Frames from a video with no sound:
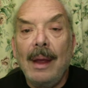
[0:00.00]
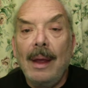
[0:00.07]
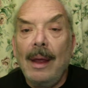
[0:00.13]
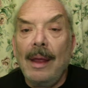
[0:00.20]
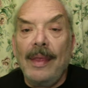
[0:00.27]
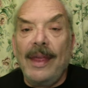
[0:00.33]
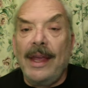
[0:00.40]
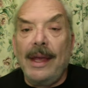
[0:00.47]

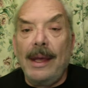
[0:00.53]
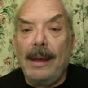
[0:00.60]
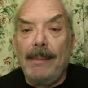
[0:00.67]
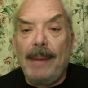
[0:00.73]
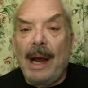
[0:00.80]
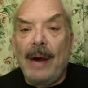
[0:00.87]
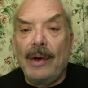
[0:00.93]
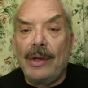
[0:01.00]
The
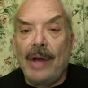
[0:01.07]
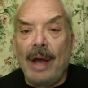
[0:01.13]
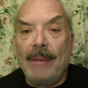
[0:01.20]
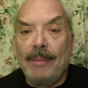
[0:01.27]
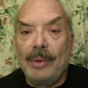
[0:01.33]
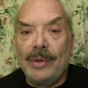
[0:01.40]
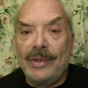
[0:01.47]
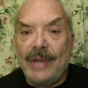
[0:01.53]

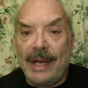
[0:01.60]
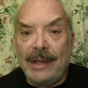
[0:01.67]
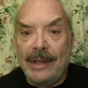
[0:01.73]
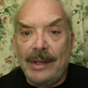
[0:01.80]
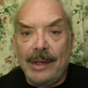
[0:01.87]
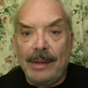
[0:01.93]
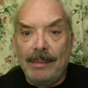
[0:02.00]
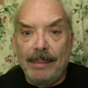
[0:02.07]
paradigm
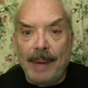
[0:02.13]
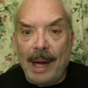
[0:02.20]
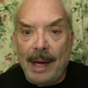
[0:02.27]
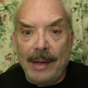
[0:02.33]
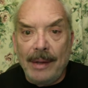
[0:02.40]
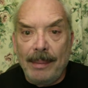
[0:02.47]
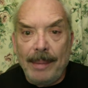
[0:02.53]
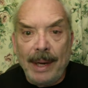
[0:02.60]
presented
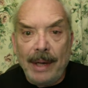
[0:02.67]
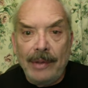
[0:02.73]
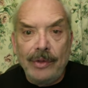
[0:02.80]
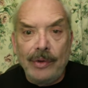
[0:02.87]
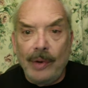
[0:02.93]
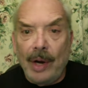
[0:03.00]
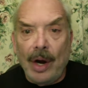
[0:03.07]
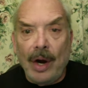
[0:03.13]
by the
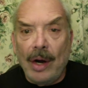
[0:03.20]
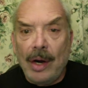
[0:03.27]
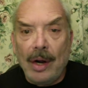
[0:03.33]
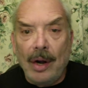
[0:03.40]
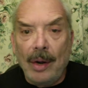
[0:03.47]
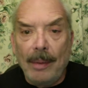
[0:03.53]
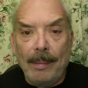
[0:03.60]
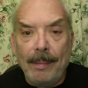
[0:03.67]

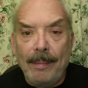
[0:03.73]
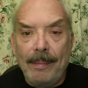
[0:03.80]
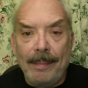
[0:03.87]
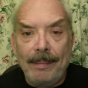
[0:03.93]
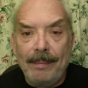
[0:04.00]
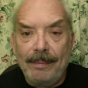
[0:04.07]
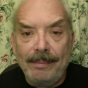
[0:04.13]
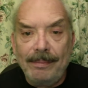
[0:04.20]
patriarchal
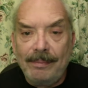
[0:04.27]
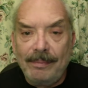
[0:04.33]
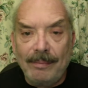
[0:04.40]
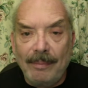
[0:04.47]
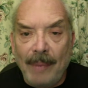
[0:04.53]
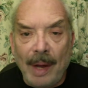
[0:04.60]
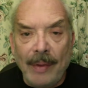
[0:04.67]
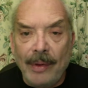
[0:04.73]

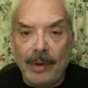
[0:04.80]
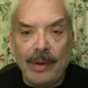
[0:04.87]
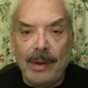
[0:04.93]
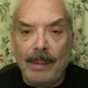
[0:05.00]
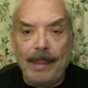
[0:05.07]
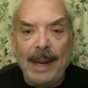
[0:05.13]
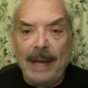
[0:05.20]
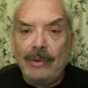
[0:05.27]
mother,
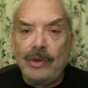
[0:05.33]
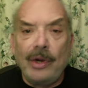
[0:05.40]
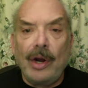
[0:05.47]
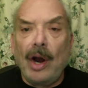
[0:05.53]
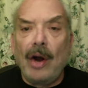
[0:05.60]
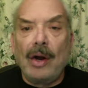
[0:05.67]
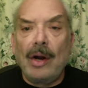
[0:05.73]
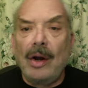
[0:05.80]
the
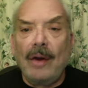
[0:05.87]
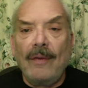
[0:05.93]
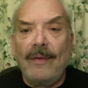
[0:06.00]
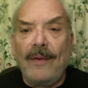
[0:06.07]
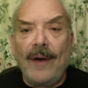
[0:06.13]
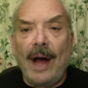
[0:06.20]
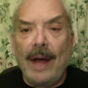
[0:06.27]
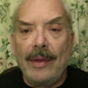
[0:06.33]
patriarchal
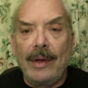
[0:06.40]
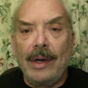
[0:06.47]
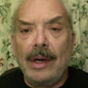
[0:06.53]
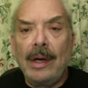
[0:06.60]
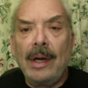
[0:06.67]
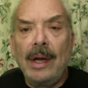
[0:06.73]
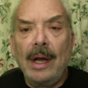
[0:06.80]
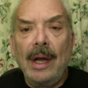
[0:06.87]

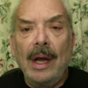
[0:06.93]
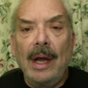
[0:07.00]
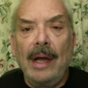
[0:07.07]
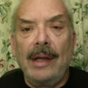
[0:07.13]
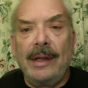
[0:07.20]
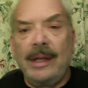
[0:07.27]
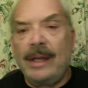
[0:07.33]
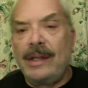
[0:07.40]
father,
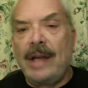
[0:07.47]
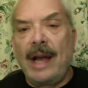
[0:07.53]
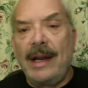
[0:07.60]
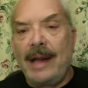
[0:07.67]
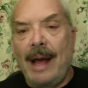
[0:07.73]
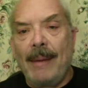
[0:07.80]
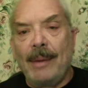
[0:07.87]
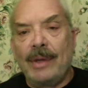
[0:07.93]
in the
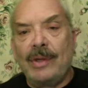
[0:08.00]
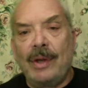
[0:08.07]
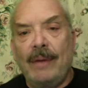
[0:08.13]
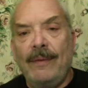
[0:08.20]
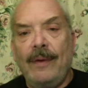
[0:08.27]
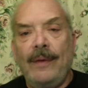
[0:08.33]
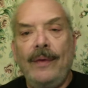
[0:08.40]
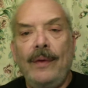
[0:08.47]
dynamics
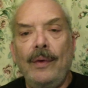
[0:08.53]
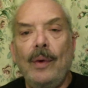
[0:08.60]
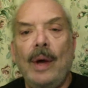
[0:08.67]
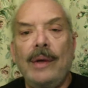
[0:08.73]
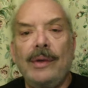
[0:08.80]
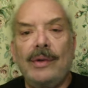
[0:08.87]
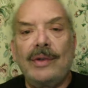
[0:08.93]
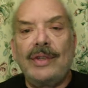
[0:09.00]
of, if you
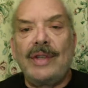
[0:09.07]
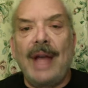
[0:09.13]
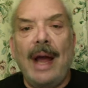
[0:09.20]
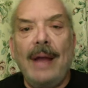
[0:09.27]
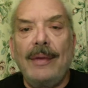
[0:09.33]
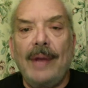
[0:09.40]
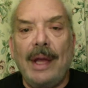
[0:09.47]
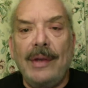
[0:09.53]

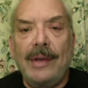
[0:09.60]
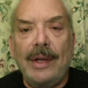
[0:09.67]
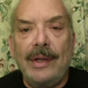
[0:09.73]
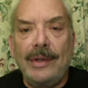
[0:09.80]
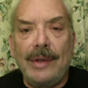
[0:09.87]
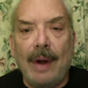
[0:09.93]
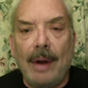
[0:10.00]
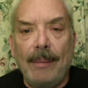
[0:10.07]
understand that
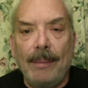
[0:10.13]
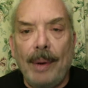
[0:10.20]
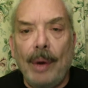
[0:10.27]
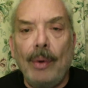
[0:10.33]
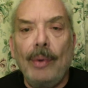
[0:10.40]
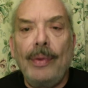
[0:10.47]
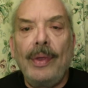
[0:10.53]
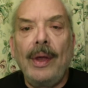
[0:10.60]
these are
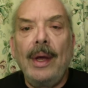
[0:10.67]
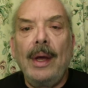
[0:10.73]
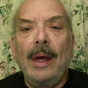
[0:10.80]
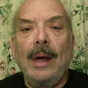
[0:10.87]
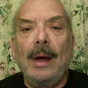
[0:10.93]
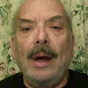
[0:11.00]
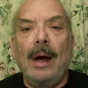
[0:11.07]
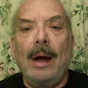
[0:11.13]
both
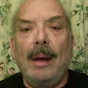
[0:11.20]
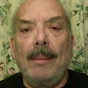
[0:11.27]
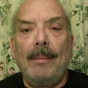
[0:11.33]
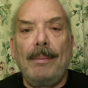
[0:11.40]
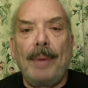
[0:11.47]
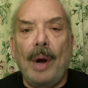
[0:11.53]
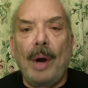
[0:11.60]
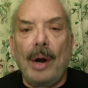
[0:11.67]

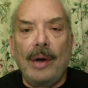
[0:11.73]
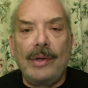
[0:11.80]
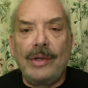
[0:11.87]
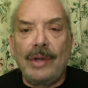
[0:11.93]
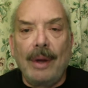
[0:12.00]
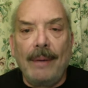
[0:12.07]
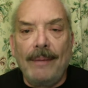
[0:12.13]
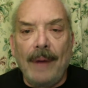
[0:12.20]
parts
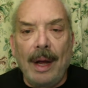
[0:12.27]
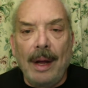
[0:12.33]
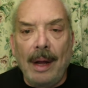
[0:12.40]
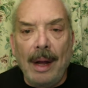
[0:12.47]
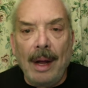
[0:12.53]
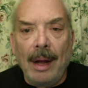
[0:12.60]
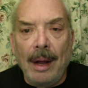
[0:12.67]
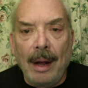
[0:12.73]
of
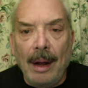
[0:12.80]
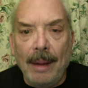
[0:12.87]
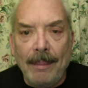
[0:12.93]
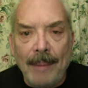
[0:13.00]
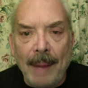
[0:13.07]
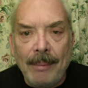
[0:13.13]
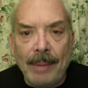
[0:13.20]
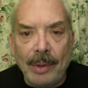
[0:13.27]

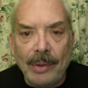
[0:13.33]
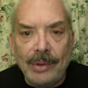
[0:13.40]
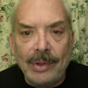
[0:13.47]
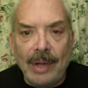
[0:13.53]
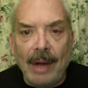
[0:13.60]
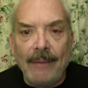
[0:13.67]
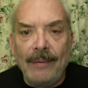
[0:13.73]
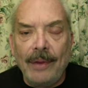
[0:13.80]
members
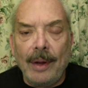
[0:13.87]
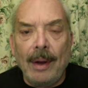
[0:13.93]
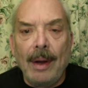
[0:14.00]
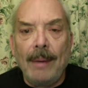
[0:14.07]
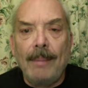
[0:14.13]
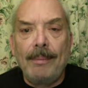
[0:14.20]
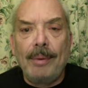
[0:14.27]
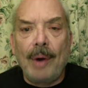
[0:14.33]
of
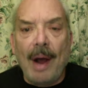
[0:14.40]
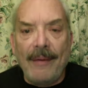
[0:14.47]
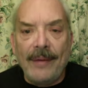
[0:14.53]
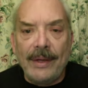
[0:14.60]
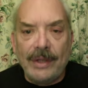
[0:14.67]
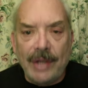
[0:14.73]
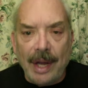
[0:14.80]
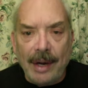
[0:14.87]
the
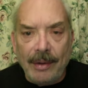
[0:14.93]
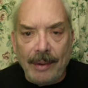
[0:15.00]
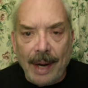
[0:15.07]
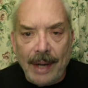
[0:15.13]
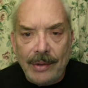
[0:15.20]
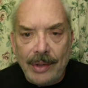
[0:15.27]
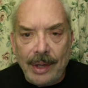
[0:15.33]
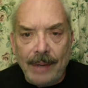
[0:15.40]
prophet
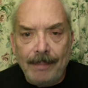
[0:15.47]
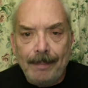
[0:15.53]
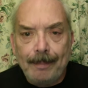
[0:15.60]
generation,